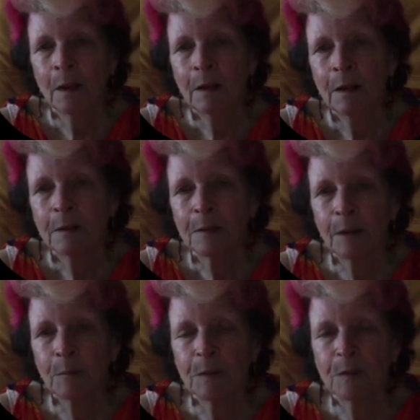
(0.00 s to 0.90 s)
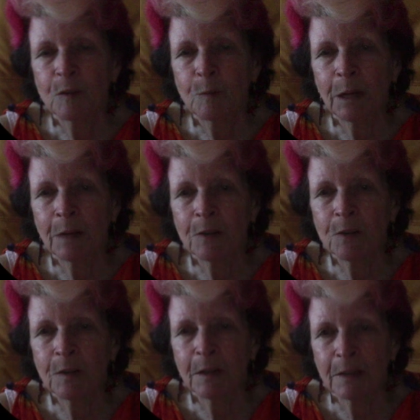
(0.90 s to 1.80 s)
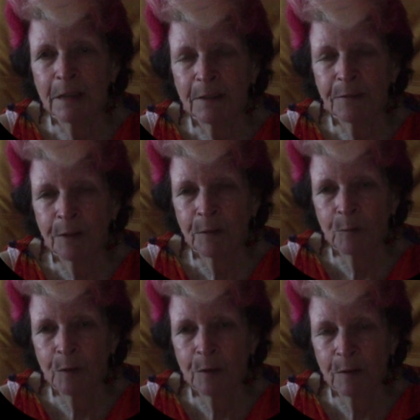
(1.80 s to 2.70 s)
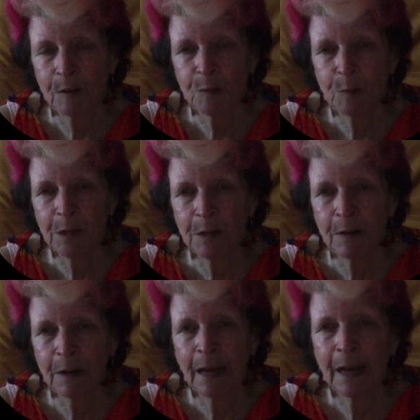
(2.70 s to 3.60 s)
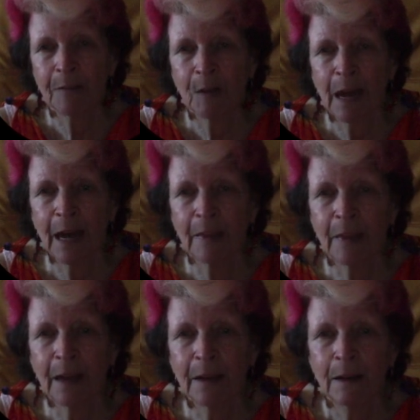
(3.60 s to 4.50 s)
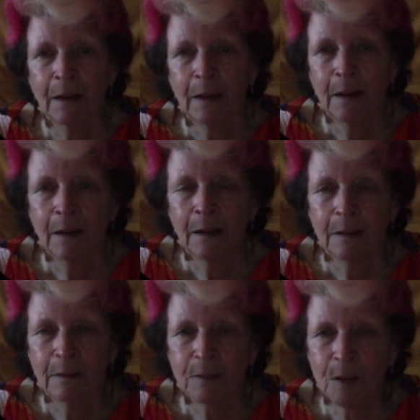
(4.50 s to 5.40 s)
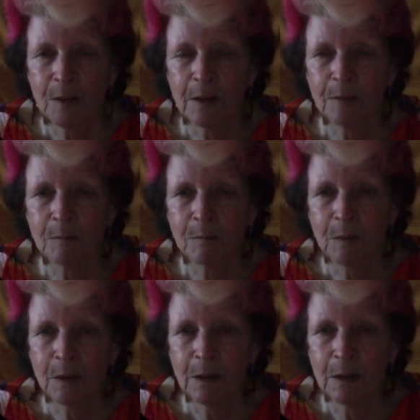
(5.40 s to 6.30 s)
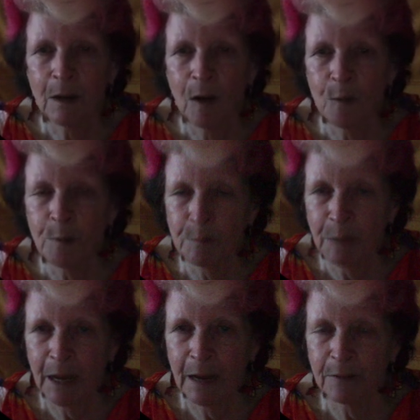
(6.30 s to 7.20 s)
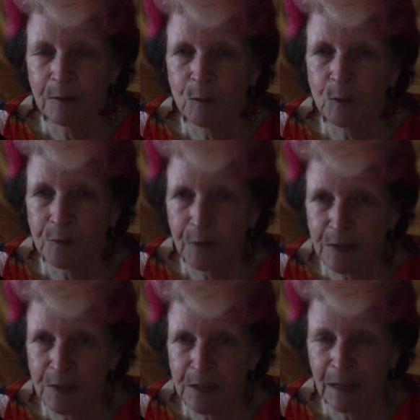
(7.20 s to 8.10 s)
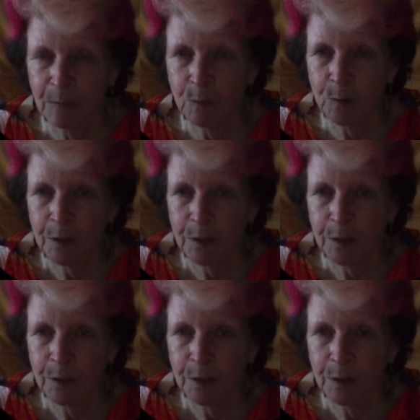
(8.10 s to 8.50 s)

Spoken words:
Same with the sponge that's at the front with the crespita in it. If I had that so that the open part of it was facing upward,